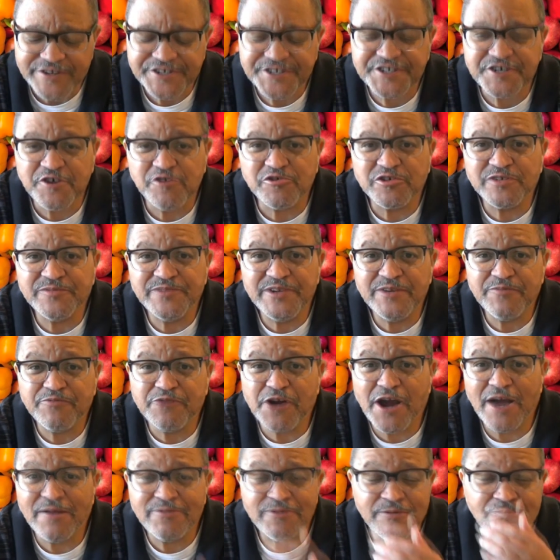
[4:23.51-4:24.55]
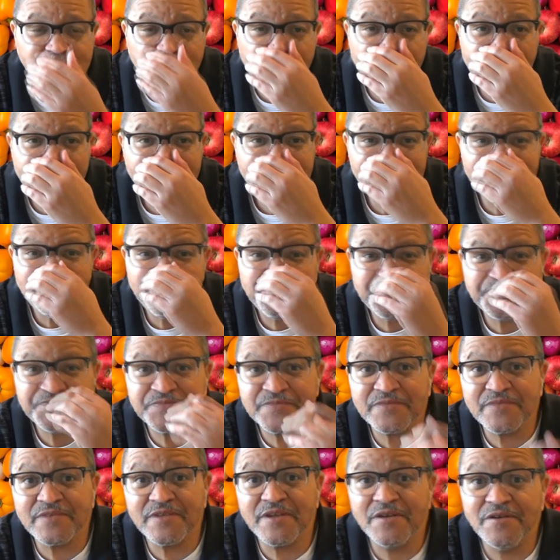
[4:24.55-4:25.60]
soda can be a problem.
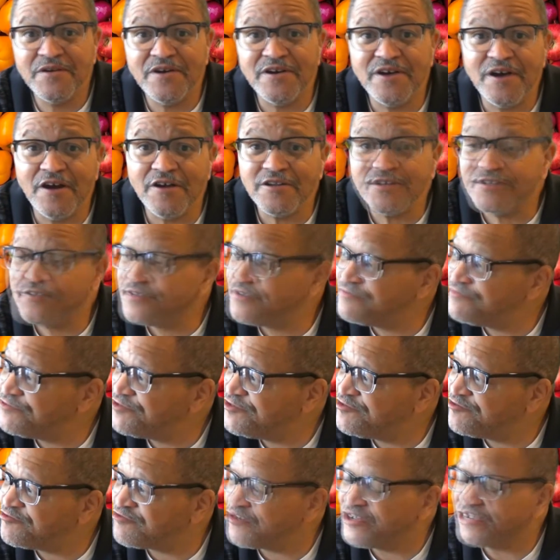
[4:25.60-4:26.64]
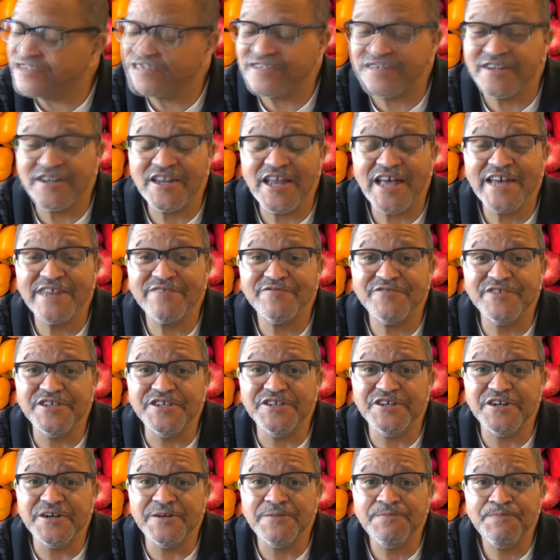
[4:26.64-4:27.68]
All the drinks and a lot of
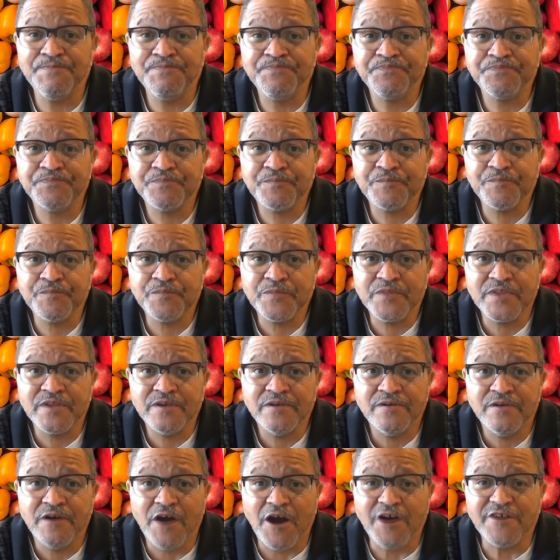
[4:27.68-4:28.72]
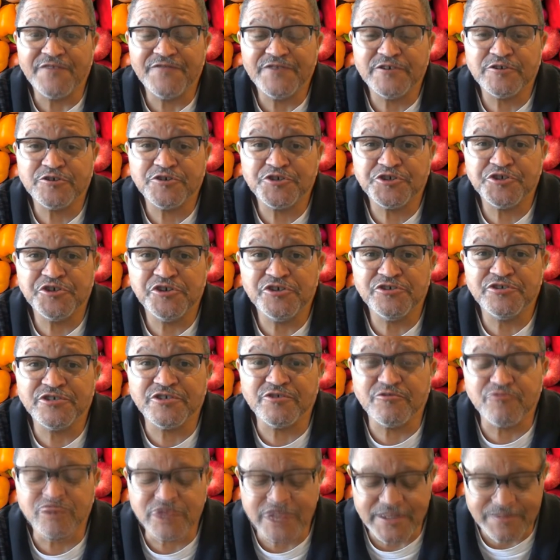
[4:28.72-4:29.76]
the artificial sugars
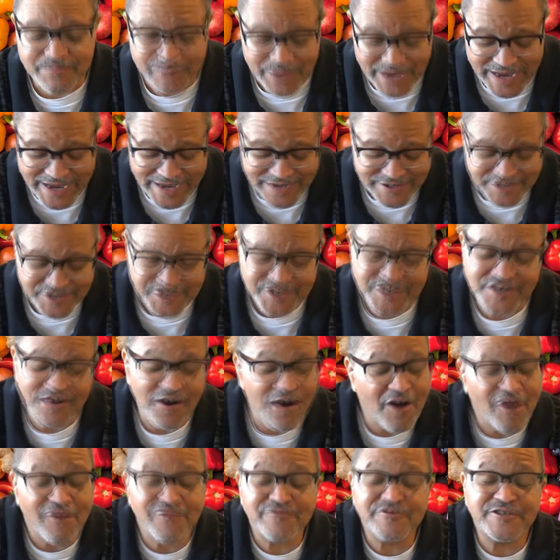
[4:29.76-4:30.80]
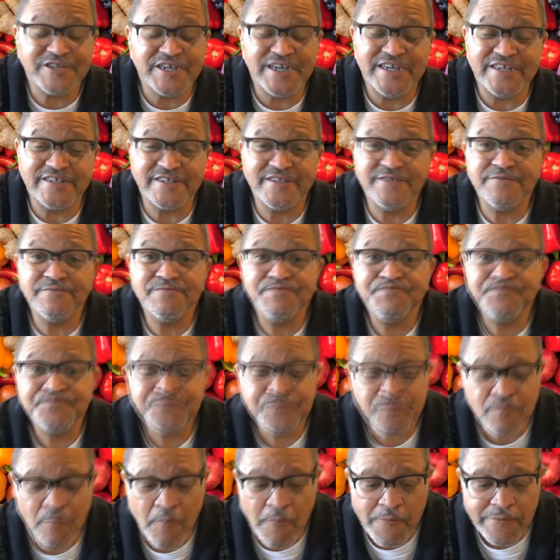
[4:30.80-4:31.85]
are really bad. It's awful tasting.
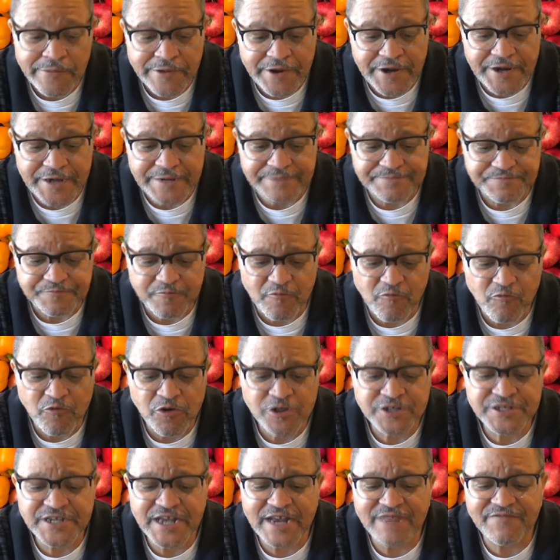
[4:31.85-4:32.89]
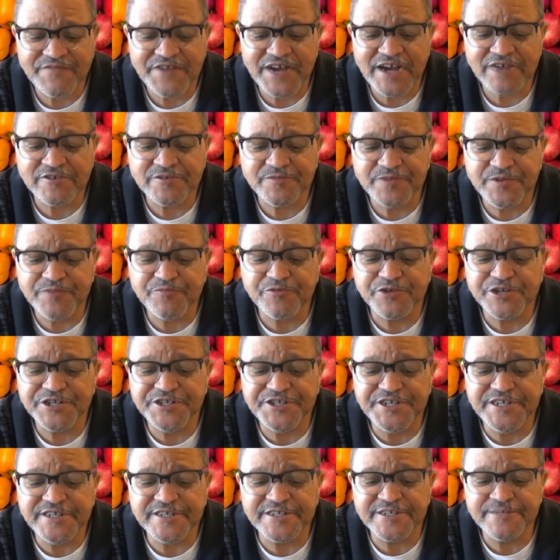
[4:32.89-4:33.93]
One that I found to be
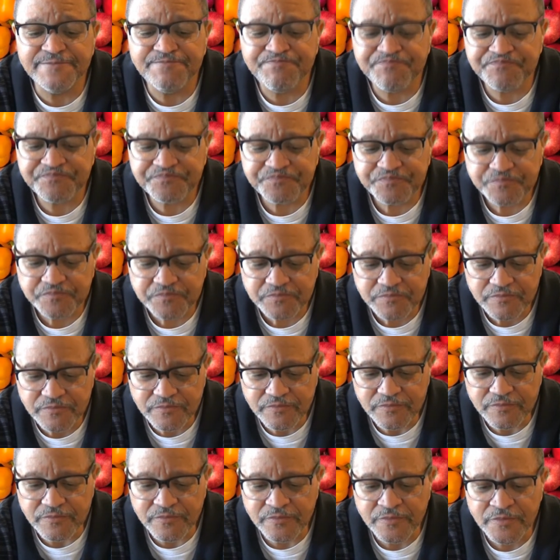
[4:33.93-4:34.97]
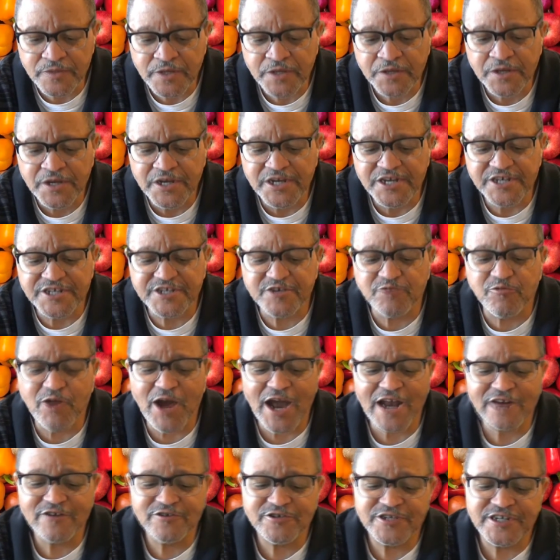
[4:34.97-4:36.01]
pretty decent is a
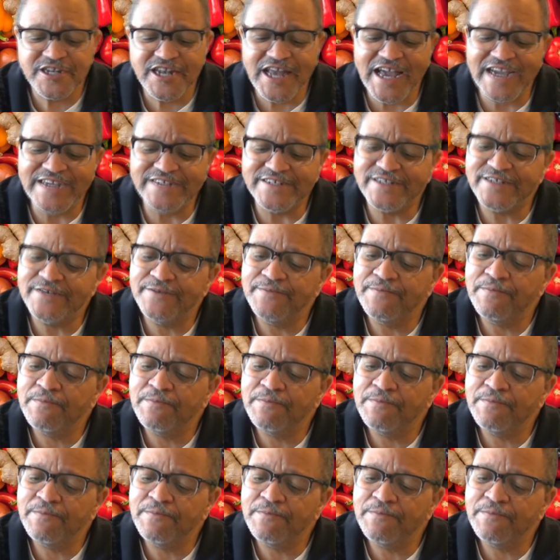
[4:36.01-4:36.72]
Wilder's Light